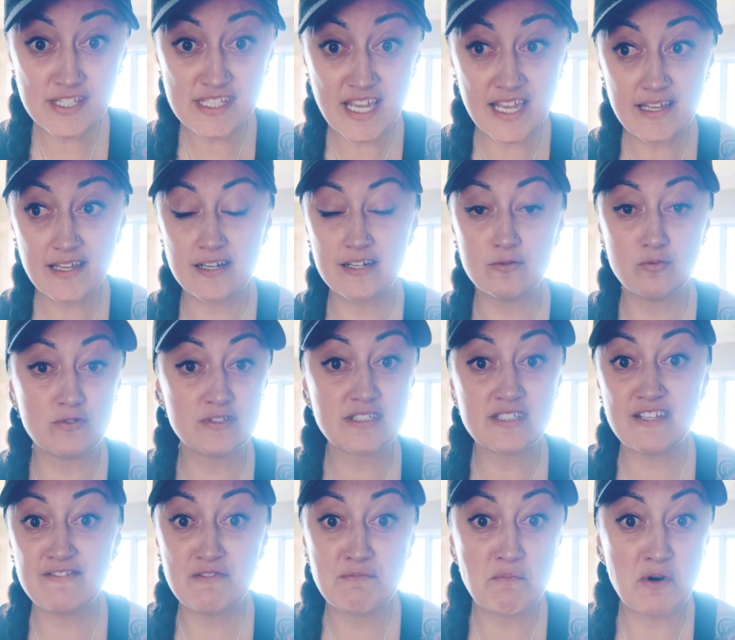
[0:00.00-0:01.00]
Take it, and it
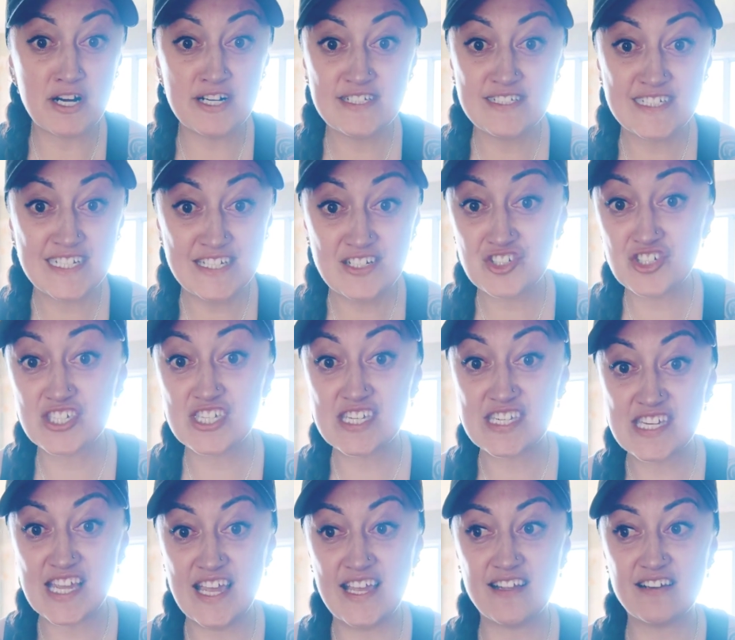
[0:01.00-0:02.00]
wasn't even my intention to
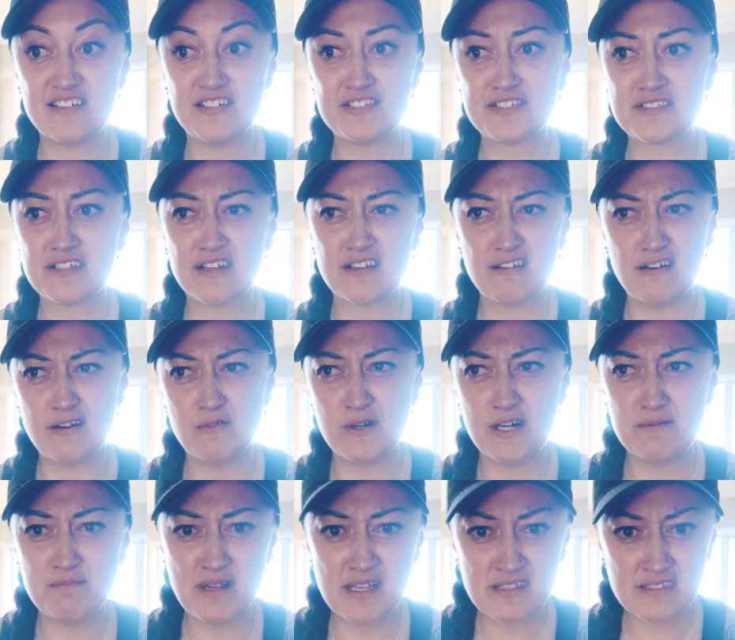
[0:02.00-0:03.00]
take. And I was like, oh
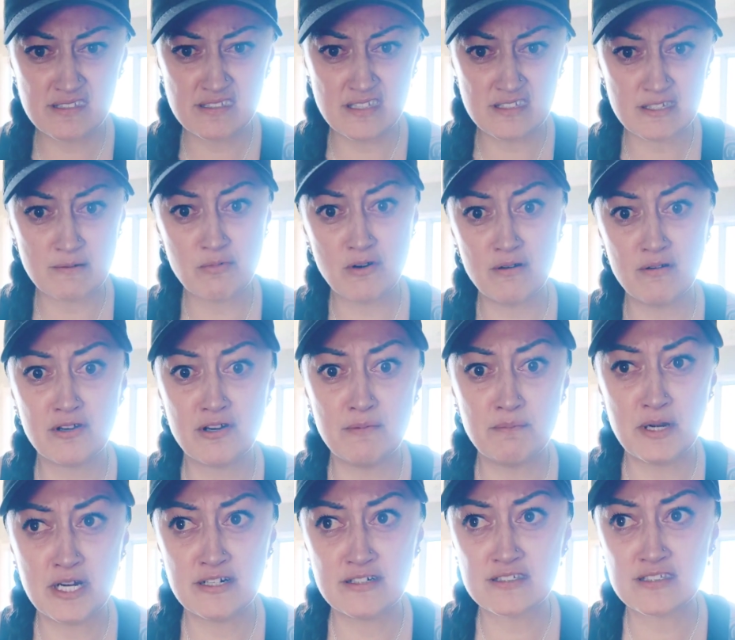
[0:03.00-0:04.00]
well, it makes sense, I probably
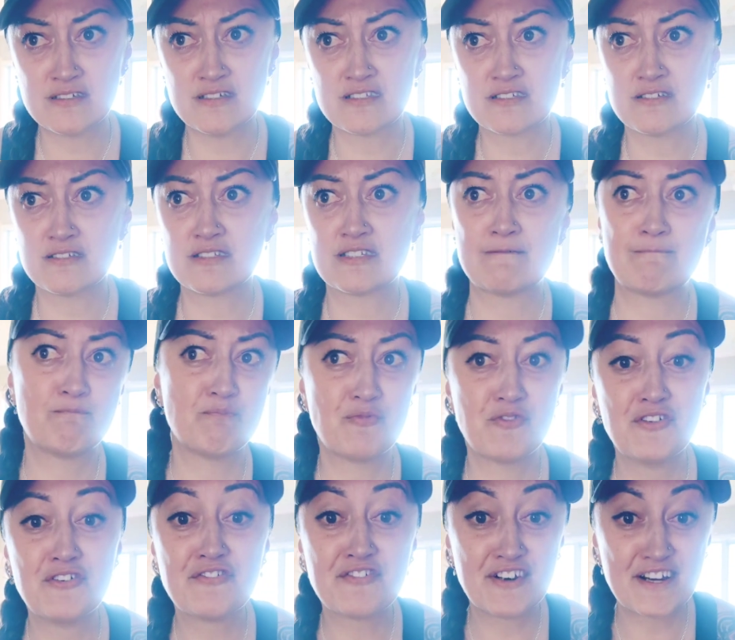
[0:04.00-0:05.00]
got parasites because
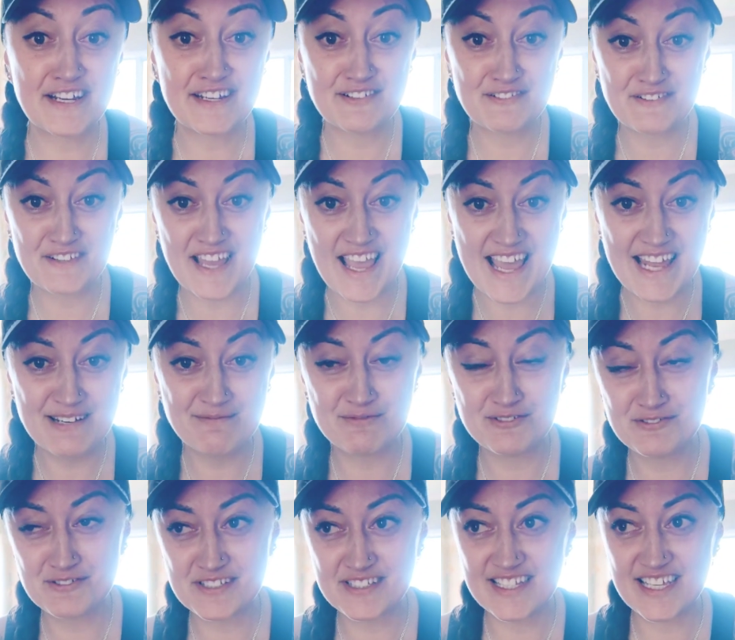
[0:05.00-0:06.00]
freaking all the
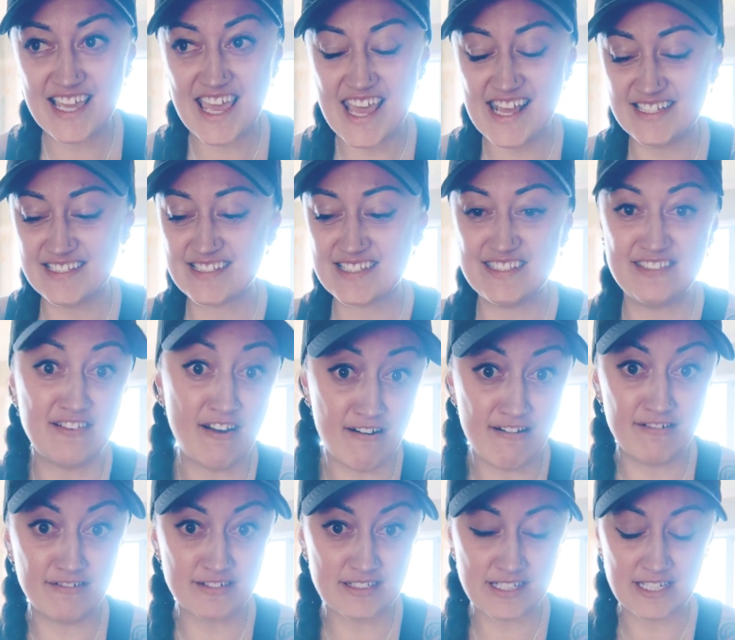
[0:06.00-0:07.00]
animals and the cats and
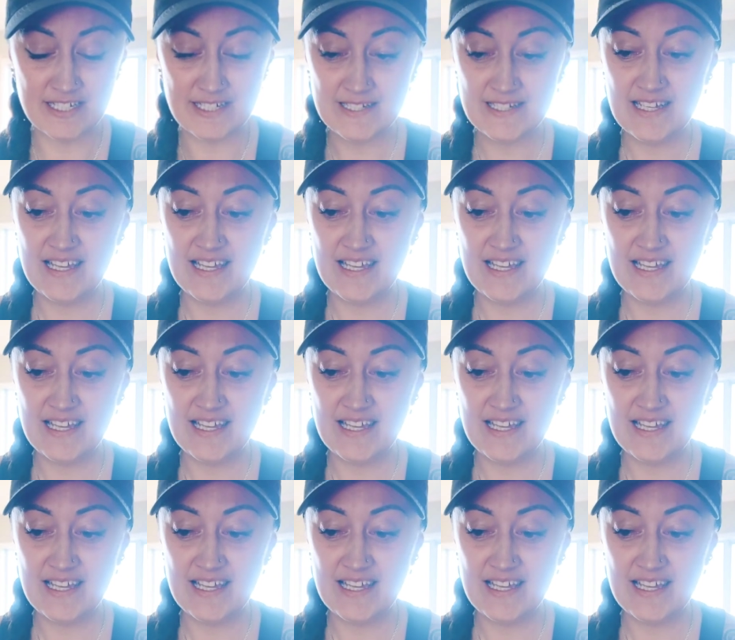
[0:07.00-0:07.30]
dogs.